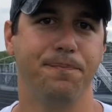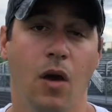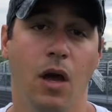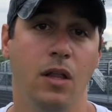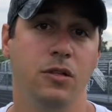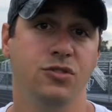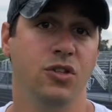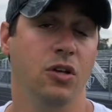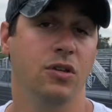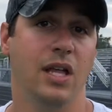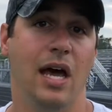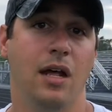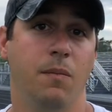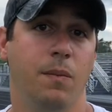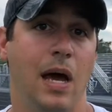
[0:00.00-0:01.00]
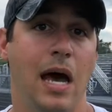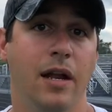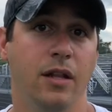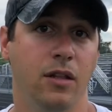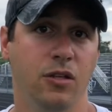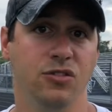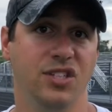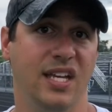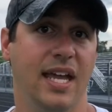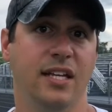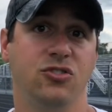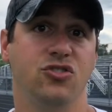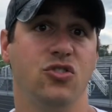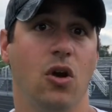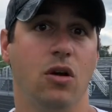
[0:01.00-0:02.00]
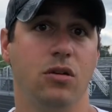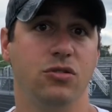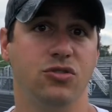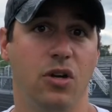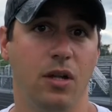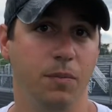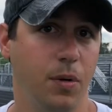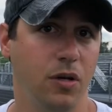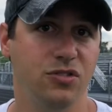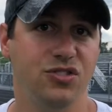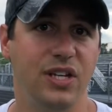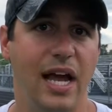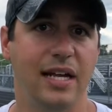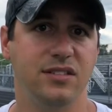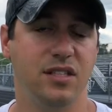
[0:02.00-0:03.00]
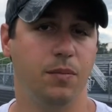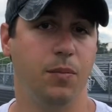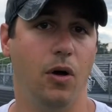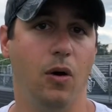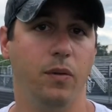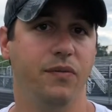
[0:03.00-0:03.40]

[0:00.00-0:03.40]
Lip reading: Well, there's no doubt about it. Losing 8 starters on both sides of the ball,